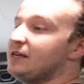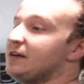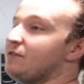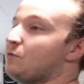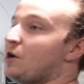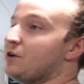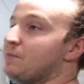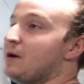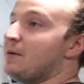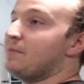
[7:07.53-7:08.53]
You have the water
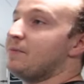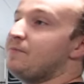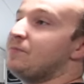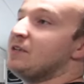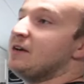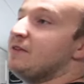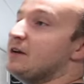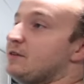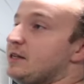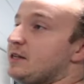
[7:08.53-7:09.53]
pump, you have an
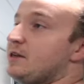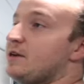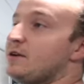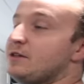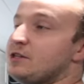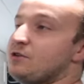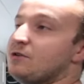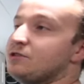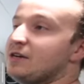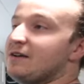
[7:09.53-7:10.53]
outlet here, and then you
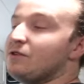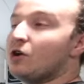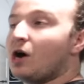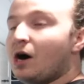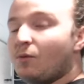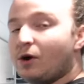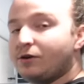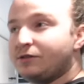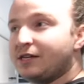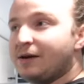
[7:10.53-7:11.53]
also have your hot
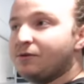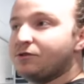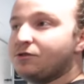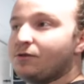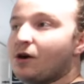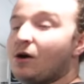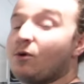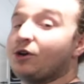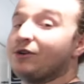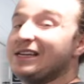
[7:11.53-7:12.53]
water timer. So their hot
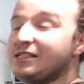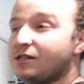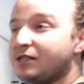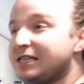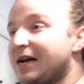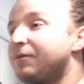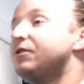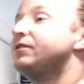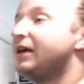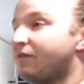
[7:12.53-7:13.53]
water is on a
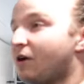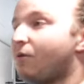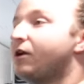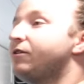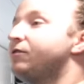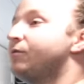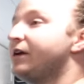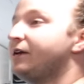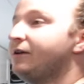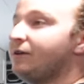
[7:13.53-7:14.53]
timer. They have hot water in the
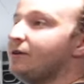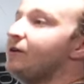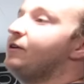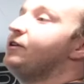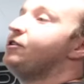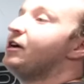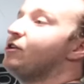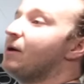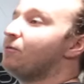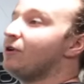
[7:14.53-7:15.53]
rig. You got
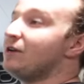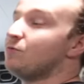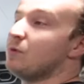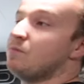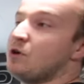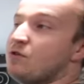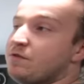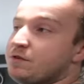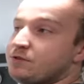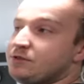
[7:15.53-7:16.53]
your upgraded remote
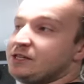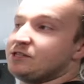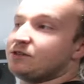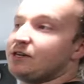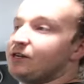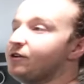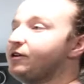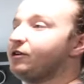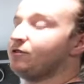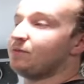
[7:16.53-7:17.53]
for their diesel heater.
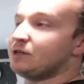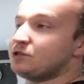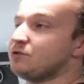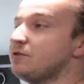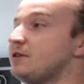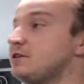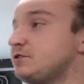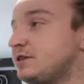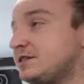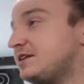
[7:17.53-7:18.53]
You can do a bunch of cool
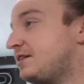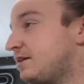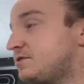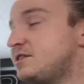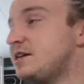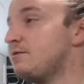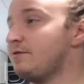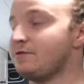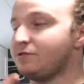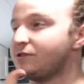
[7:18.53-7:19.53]
things with this. I think I've said it.
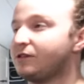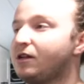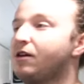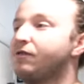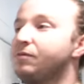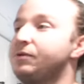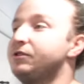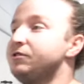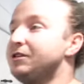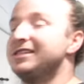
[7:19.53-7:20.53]
We've used it in a lot of our builds.